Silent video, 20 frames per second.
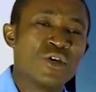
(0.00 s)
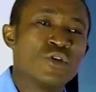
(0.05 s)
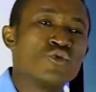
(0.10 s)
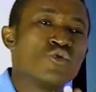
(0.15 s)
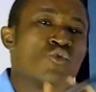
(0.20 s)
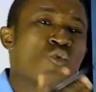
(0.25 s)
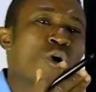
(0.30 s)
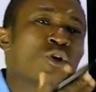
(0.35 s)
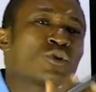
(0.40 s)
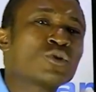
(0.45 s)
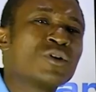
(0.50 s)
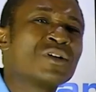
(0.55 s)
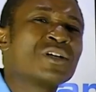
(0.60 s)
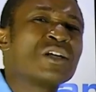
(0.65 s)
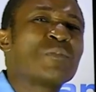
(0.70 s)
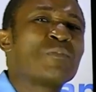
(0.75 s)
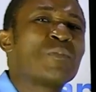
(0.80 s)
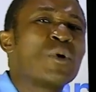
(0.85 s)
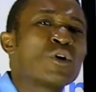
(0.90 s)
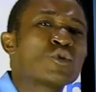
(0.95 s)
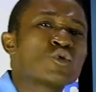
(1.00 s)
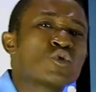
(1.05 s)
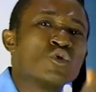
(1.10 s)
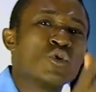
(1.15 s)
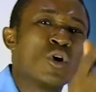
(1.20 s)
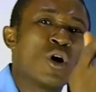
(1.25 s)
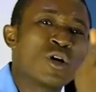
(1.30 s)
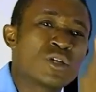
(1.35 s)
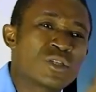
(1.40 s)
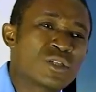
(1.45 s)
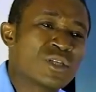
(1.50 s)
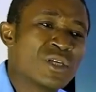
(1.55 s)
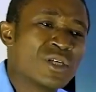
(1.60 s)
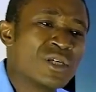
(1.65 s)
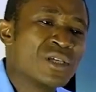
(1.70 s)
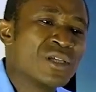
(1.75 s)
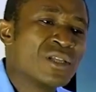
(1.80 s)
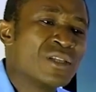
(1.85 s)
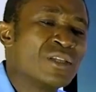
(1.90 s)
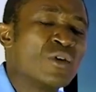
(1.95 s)
you want to report to us
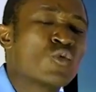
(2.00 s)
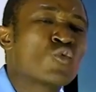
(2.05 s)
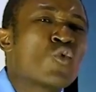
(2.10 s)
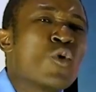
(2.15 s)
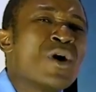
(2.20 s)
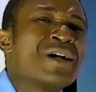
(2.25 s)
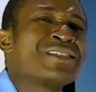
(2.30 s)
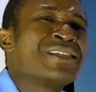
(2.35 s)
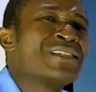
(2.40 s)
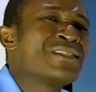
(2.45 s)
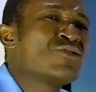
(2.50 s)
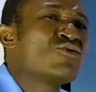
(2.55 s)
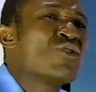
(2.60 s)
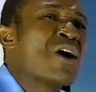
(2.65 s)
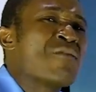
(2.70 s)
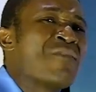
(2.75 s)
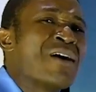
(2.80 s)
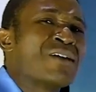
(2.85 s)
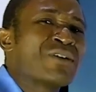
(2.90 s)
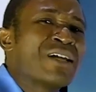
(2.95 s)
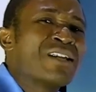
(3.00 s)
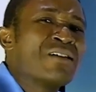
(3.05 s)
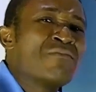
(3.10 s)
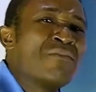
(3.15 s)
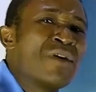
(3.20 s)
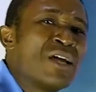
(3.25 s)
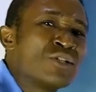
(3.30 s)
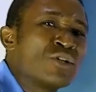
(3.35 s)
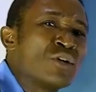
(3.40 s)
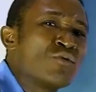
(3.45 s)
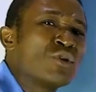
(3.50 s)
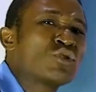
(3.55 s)
the quantity you have actually measured.